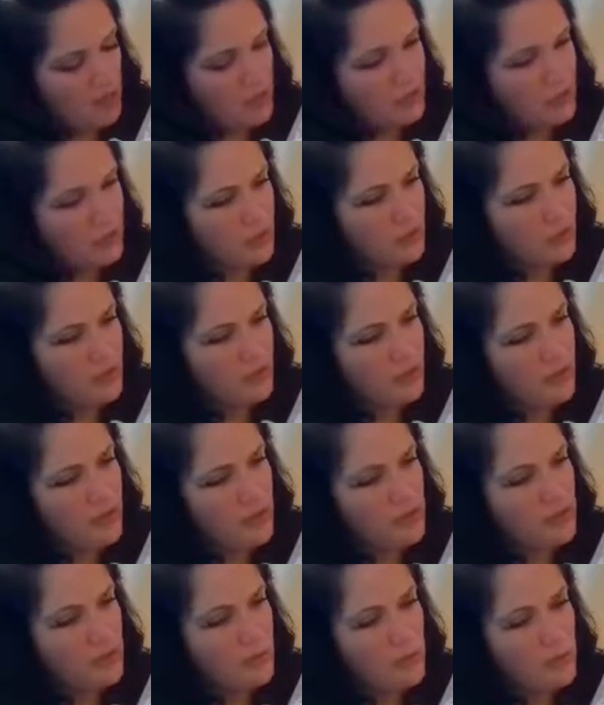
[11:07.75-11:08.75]
So
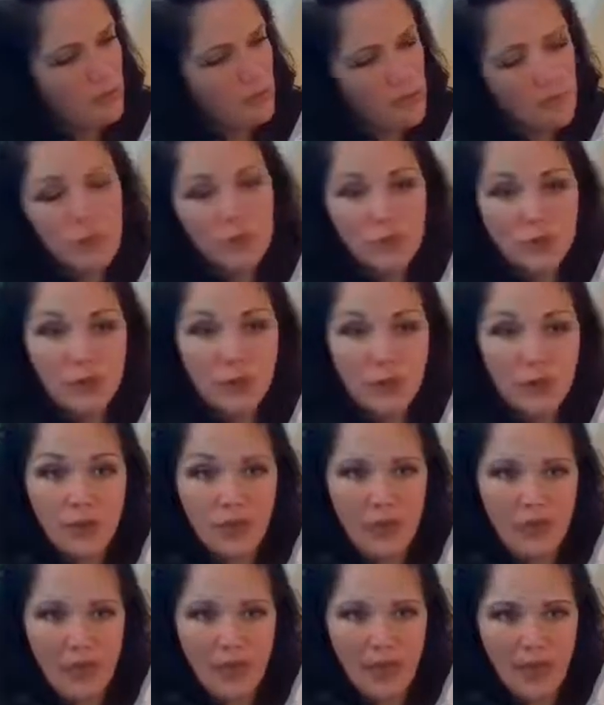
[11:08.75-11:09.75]
people do good
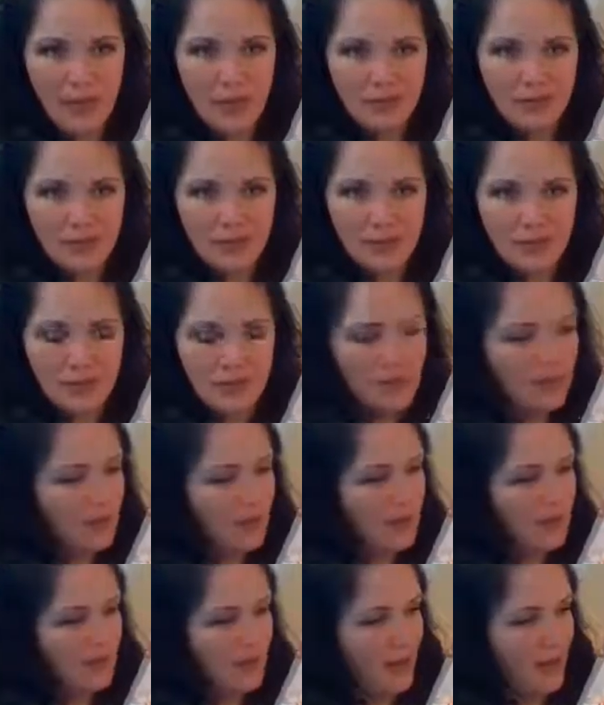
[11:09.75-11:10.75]
things,
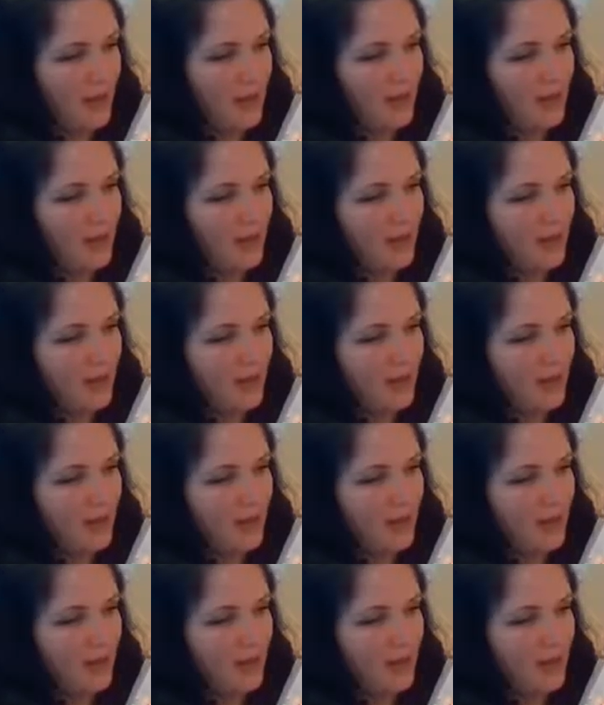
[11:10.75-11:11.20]
right?